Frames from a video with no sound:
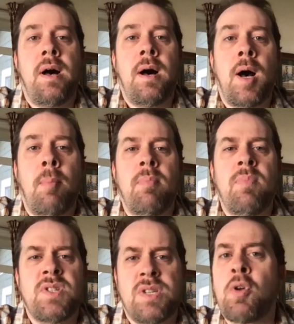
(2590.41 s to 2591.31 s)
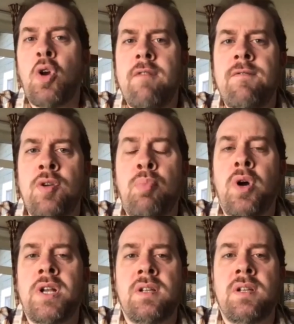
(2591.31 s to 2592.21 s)
Um, there's some great
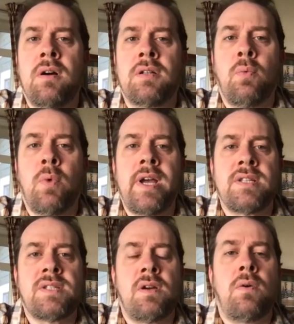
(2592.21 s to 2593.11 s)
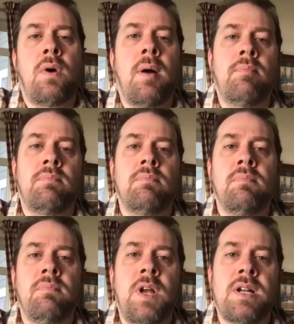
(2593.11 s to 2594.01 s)
viewpoints along the way, so um,
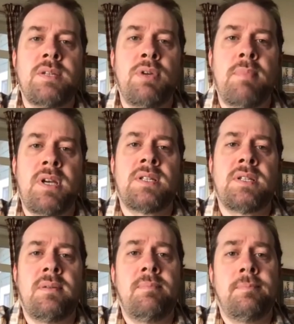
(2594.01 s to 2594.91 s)
not to be missed.